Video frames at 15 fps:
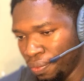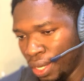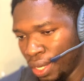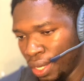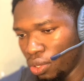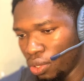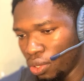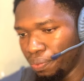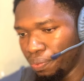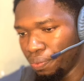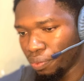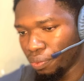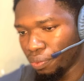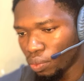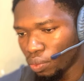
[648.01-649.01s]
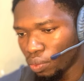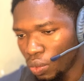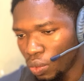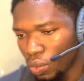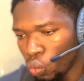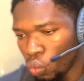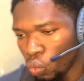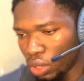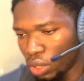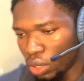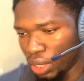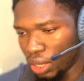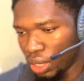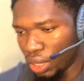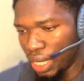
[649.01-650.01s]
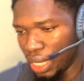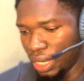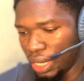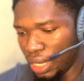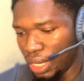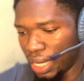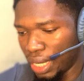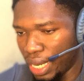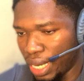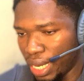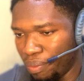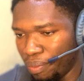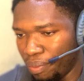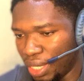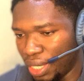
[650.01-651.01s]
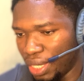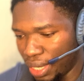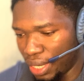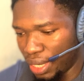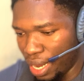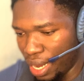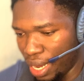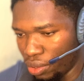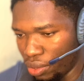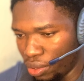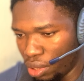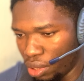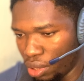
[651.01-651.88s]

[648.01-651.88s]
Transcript: So you could just take this and emit it out.